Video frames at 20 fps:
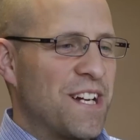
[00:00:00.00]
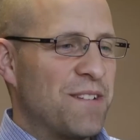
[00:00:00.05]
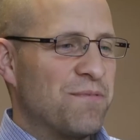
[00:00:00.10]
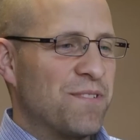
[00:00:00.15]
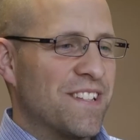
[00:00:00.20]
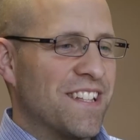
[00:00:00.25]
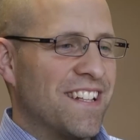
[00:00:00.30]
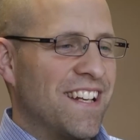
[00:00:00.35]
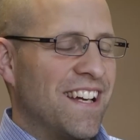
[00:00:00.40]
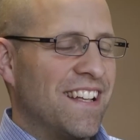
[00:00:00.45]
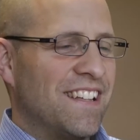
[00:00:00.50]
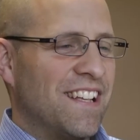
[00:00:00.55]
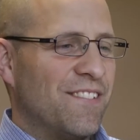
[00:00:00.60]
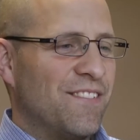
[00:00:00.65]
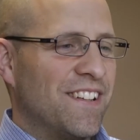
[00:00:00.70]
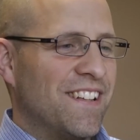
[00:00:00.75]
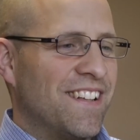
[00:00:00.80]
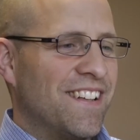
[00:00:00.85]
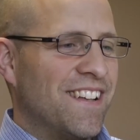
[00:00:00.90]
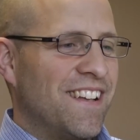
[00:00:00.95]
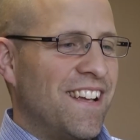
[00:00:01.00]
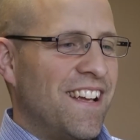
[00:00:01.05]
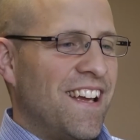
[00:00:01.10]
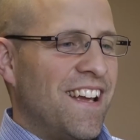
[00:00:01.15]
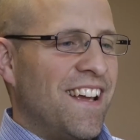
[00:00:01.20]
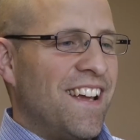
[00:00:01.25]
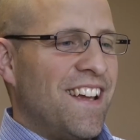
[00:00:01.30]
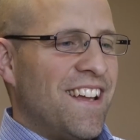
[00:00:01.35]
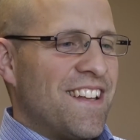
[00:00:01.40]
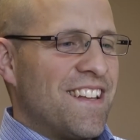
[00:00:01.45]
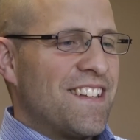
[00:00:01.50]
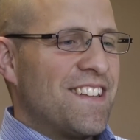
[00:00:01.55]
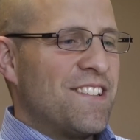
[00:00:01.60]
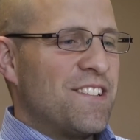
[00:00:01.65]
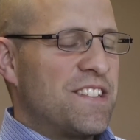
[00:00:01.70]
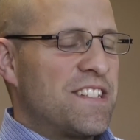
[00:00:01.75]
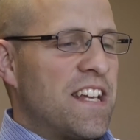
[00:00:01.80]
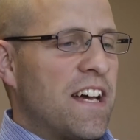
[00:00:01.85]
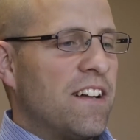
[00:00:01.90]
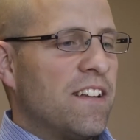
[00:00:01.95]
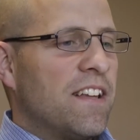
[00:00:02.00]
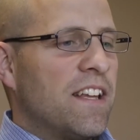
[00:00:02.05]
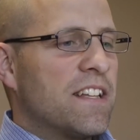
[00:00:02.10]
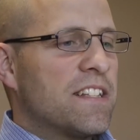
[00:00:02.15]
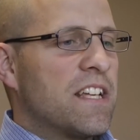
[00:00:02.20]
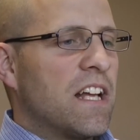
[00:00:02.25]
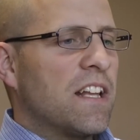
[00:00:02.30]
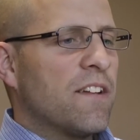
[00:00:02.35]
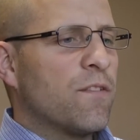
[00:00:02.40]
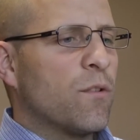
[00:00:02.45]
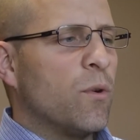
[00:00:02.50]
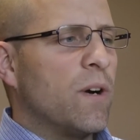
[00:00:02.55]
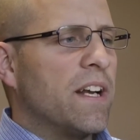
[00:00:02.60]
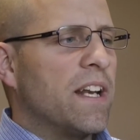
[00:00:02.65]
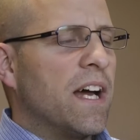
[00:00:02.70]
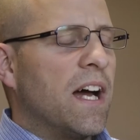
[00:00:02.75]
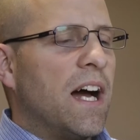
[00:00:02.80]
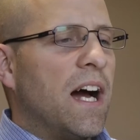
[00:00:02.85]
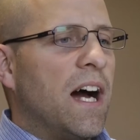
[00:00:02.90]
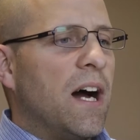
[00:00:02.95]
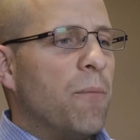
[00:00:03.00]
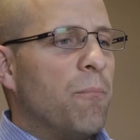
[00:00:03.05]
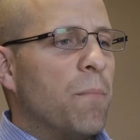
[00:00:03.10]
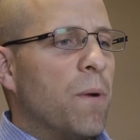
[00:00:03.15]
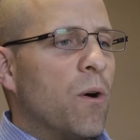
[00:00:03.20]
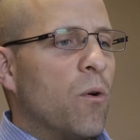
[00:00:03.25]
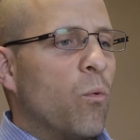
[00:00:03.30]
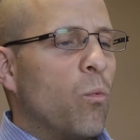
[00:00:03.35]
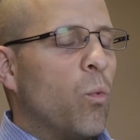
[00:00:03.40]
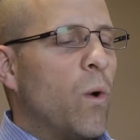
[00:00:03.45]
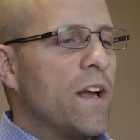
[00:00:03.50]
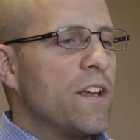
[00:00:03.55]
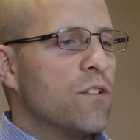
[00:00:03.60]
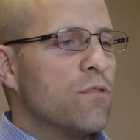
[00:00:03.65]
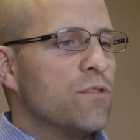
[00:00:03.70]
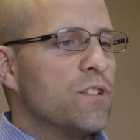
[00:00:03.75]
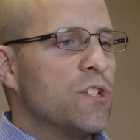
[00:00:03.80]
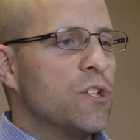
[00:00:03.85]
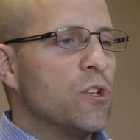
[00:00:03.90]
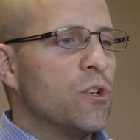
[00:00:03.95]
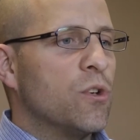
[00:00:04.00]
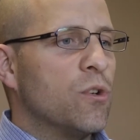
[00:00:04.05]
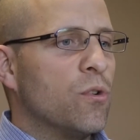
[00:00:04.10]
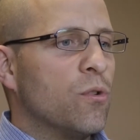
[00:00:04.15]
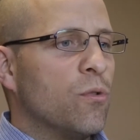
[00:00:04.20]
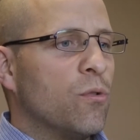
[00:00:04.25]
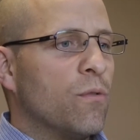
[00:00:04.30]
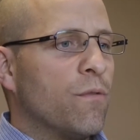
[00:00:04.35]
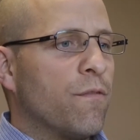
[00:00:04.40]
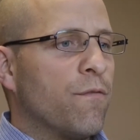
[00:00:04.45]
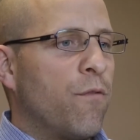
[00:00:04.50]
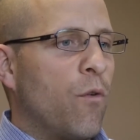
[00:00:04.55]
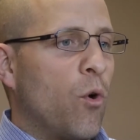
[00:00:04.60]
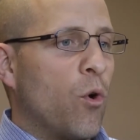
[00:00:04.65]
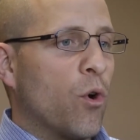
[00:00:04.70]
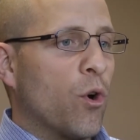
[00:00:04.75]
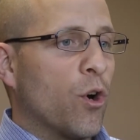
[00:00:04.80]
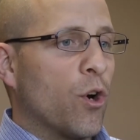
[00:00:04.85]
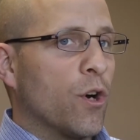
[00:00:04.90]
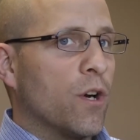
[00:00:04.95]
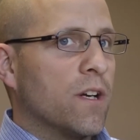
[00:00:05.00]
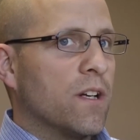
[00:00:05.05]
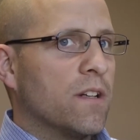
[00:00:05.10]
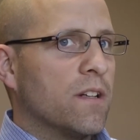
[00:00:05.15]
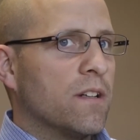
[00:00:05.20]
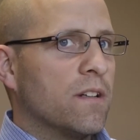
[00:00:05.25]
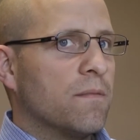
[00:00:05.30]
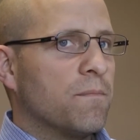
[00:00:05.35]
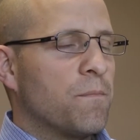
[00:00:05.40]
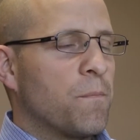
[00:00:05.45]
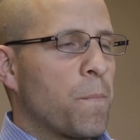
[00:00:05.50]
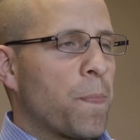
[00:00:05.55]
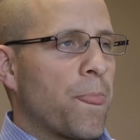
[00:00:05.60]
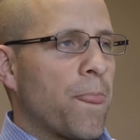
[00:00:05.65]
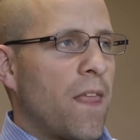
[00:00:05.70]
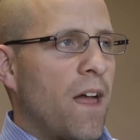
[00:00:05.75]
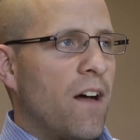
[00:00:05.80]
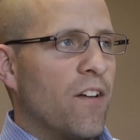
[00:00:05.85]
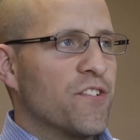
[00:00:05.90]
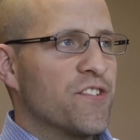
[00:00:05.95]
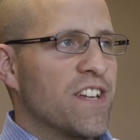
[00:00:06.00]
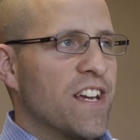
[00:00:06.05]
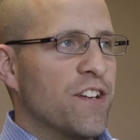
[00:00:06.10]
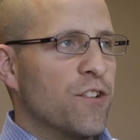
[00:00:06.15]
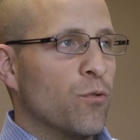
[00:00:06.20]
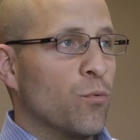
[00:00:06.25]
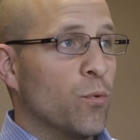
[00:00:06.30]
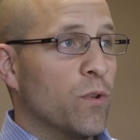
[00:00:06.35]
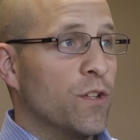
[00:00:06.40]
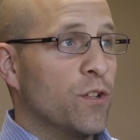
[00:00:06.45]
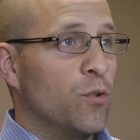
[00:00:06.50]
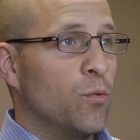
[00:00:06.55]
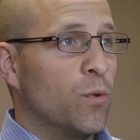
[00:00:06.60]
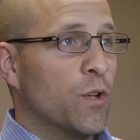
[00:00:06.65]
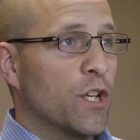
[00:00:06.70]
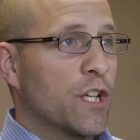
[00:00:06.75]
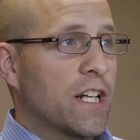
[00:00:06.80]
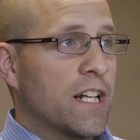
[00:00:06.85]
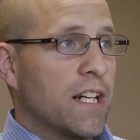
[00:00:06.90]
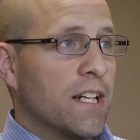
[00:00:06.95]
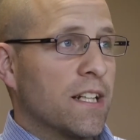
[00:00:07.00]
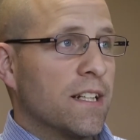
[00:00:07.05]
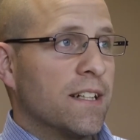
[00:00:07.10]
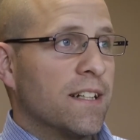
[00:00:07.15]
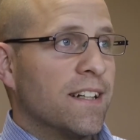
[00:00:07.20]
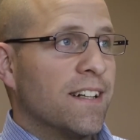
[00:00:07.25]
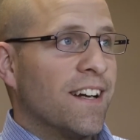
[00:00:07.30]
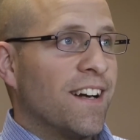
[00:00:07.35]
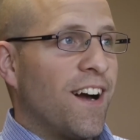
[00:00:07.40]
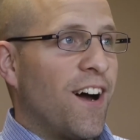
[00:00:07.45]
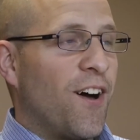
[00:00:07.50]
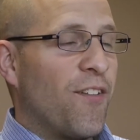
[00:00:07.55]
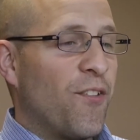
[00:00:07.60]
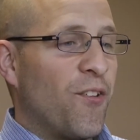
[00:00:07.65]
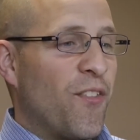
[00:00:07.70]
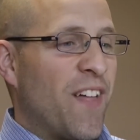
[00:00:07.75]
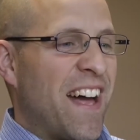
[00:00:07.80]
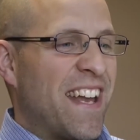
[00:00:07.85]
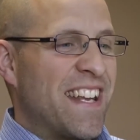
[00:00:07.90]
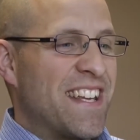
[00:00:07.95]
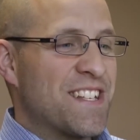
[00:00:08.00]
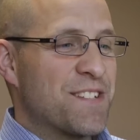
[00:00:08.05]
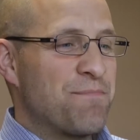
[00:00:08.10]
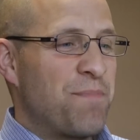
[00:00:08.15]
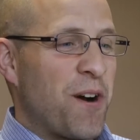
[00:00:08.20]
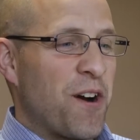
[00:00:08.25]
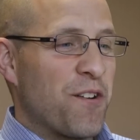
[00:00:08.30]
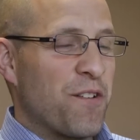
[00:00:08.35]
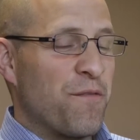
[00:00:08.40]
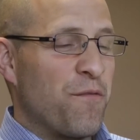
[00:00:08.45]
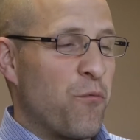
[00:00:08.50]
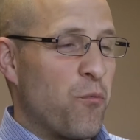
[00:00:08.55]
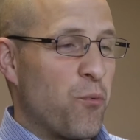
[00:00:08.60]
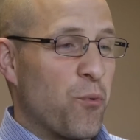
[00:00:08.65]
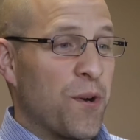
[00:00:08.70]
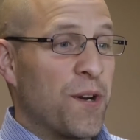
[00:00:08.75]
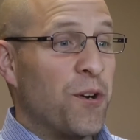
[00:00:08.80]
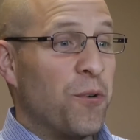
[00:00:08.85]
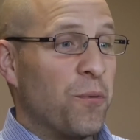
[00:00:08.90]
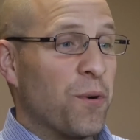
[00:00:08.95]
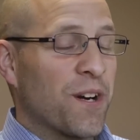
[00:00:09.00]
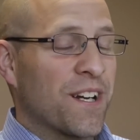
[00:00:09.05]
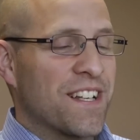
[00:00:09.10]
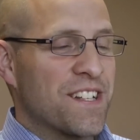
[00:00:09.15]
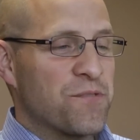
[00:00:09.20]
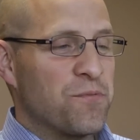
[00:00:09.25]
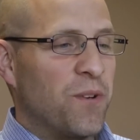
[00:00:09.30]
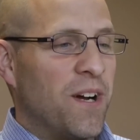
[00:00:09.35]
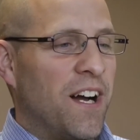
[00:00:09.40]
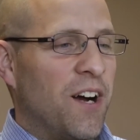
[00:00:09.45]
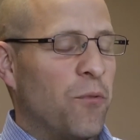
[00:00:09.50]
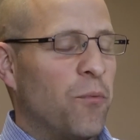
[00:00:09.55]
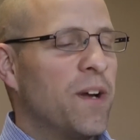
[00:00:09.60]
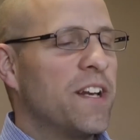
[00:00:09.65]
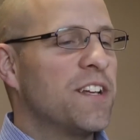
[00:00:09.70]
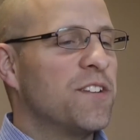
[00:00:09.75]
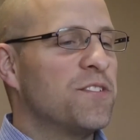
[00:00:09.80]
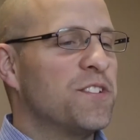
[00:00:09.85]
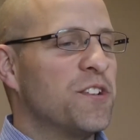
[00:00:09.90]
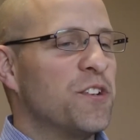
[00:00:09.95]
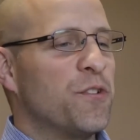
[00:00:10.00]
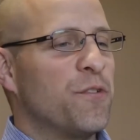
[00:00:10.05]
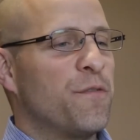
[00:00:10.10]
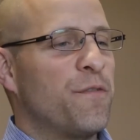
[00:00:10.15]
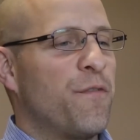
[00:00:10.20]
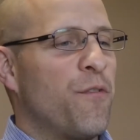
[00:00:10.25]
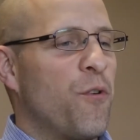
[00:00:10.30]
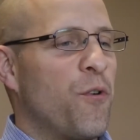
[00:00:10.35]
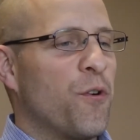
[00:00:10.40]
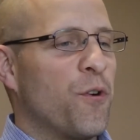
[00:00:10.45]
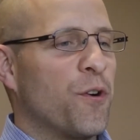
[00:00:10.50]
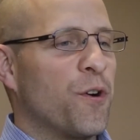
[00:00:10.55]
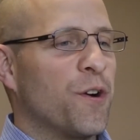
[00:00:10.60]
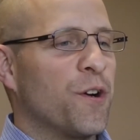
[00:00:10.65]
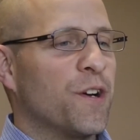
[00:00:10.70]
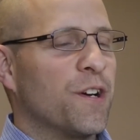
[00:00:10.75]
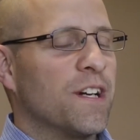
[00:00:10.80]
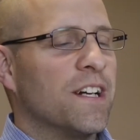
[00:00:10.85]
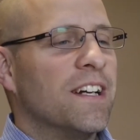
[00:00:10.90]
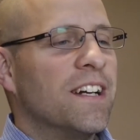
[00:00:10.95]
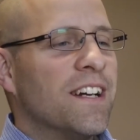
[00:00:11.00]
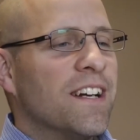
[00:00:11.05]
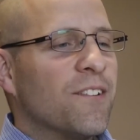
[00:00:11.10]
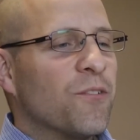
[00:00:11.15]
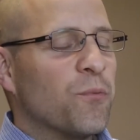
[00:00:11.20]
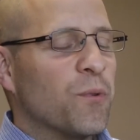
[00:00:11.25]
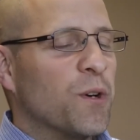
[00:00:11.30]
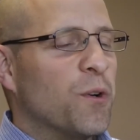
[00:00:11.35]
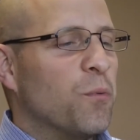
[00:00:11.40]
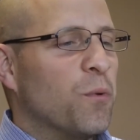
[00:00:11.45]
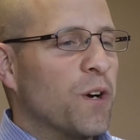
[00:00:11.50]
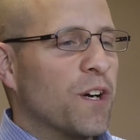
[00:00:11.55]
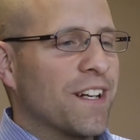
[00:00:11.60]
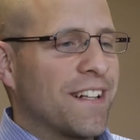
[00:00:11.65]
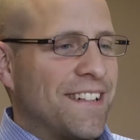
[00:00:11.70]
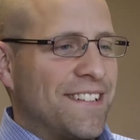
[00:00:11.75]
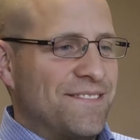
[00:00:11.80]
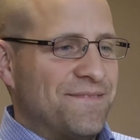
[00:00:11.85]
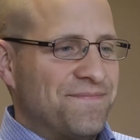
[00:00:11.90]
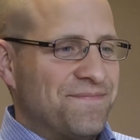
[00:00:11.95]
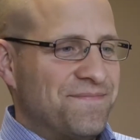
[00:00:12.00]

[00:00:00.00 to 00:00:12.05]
job with it. I love it. Tell everyone what you do for, I'll say, your real work, although that is part of real work as well. What do you do for real work?